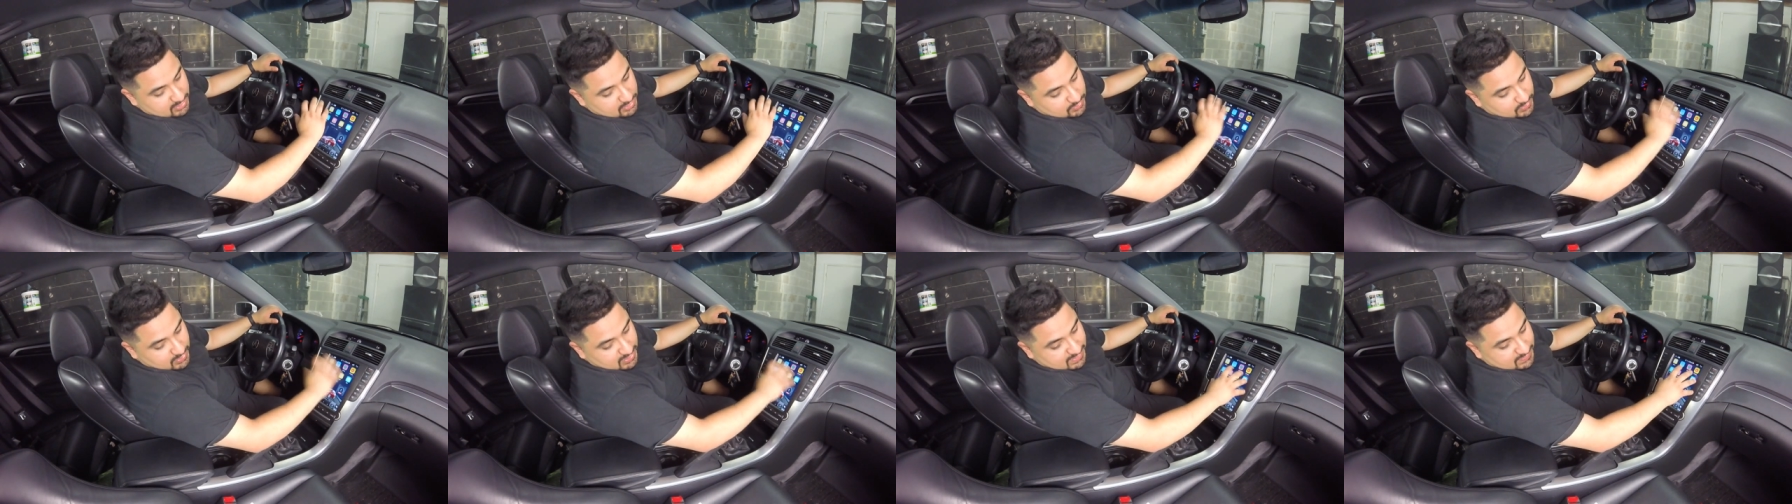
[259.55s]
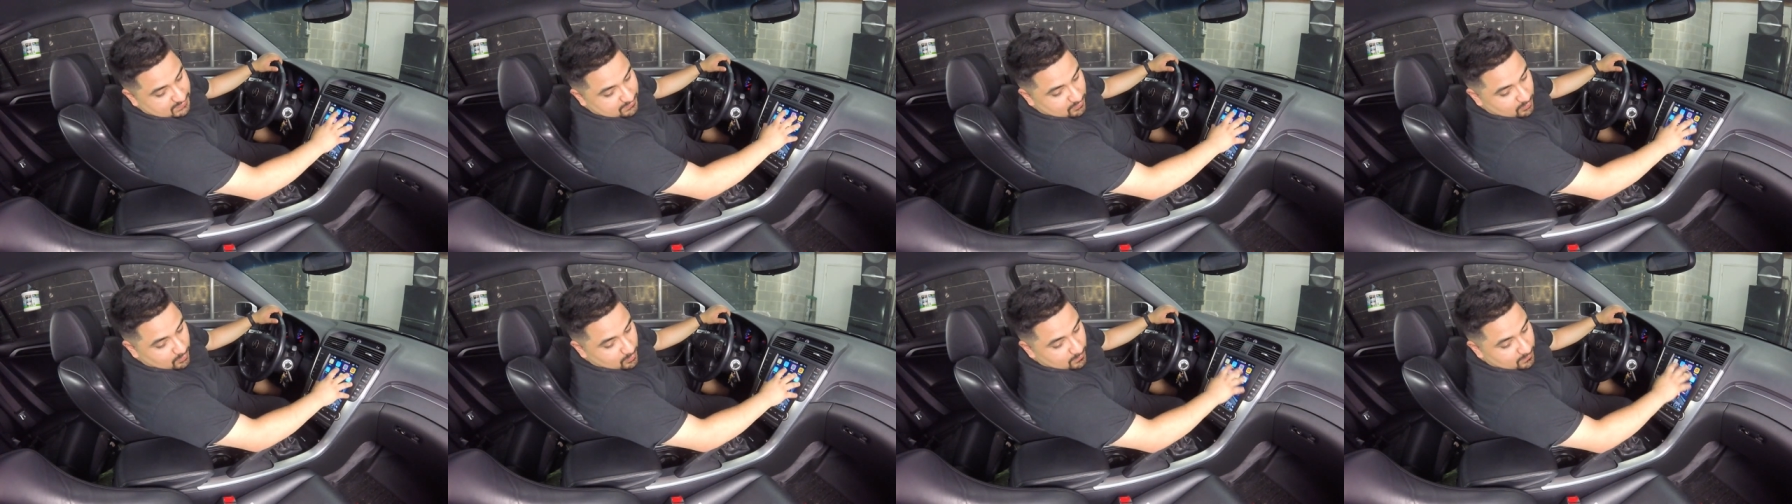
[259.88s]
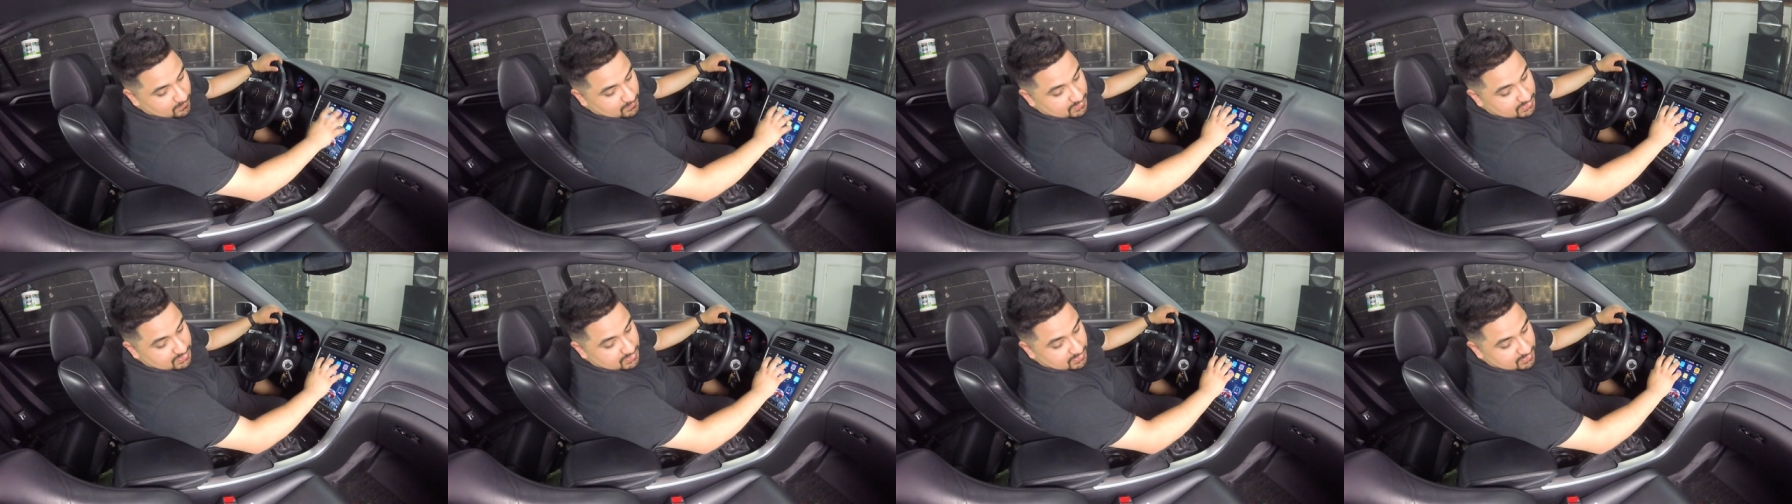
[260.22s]
transfer
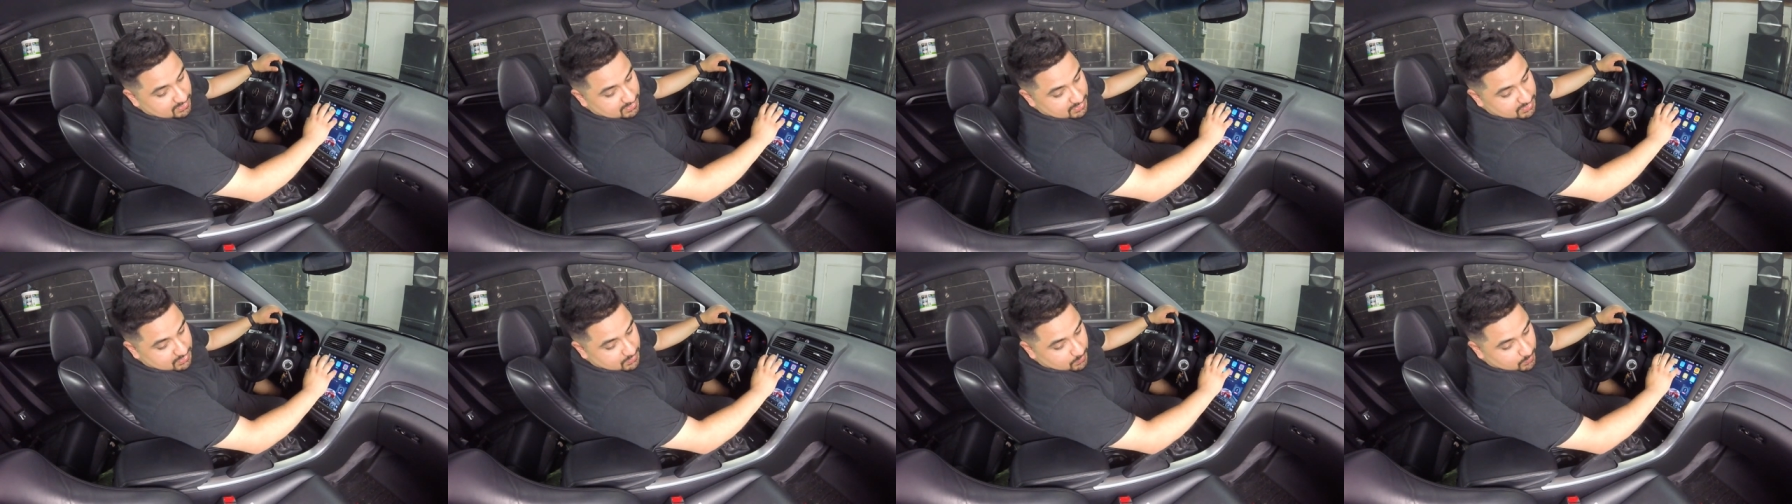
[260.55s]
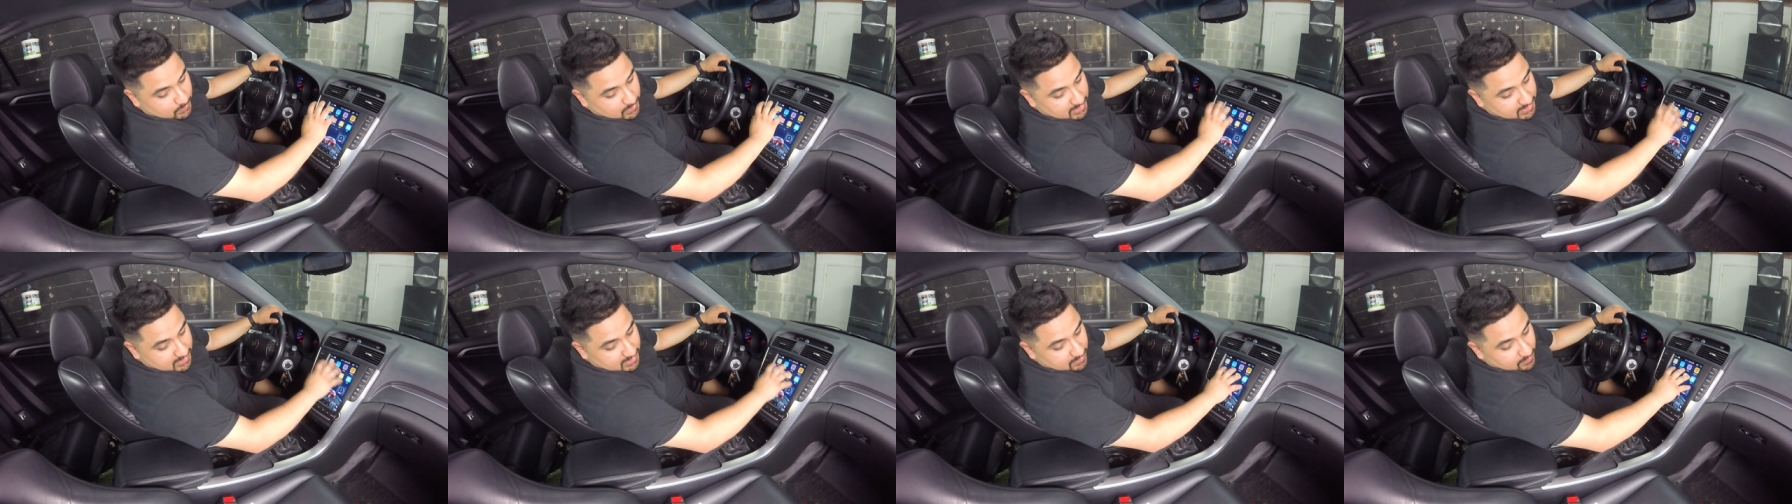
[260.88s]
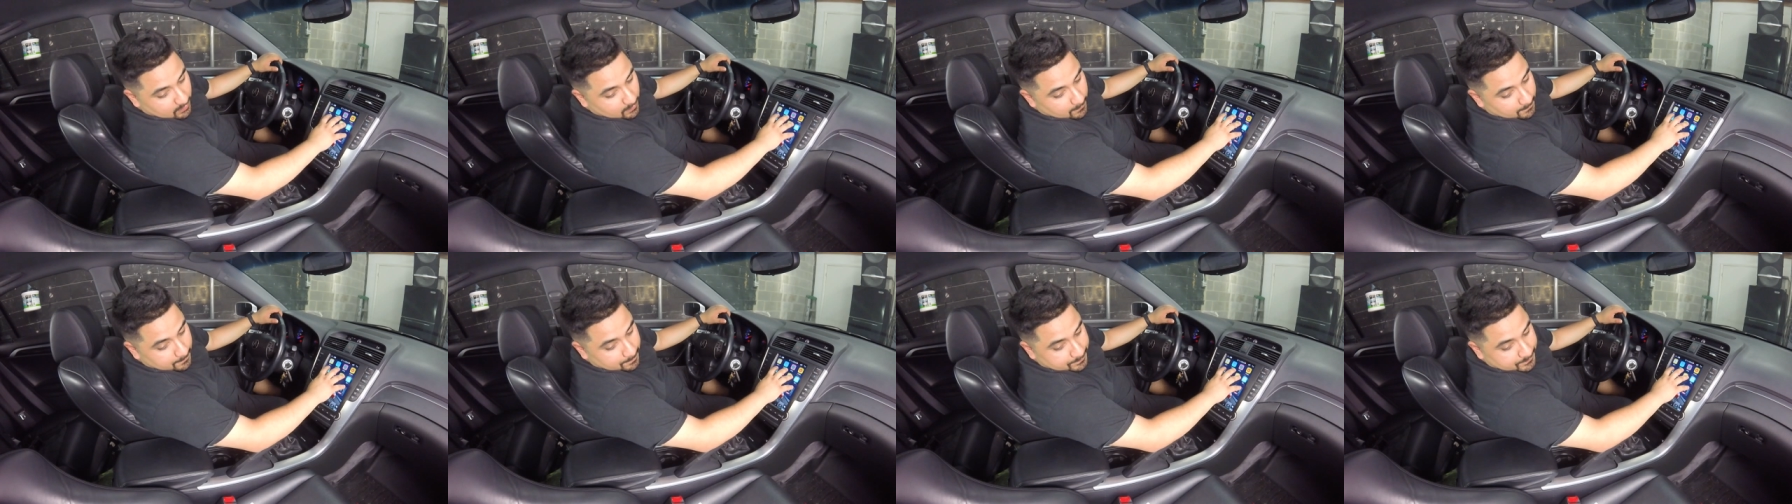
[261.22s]
over to this
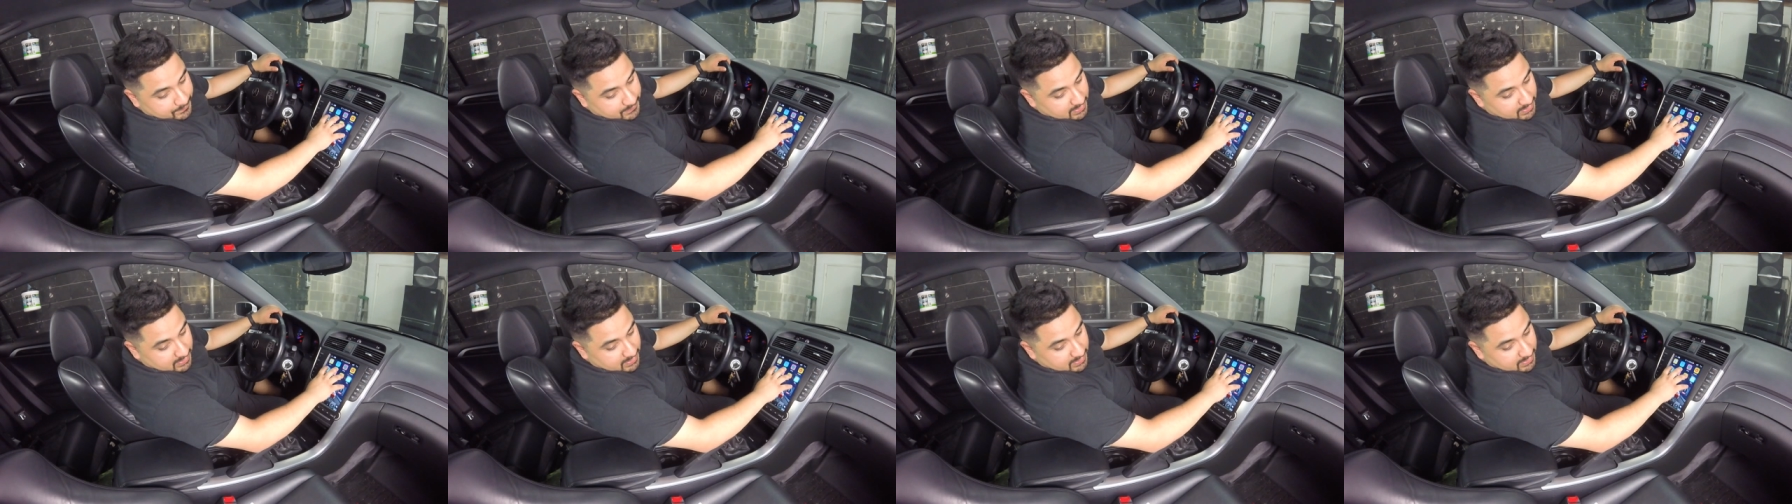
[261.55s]
radio.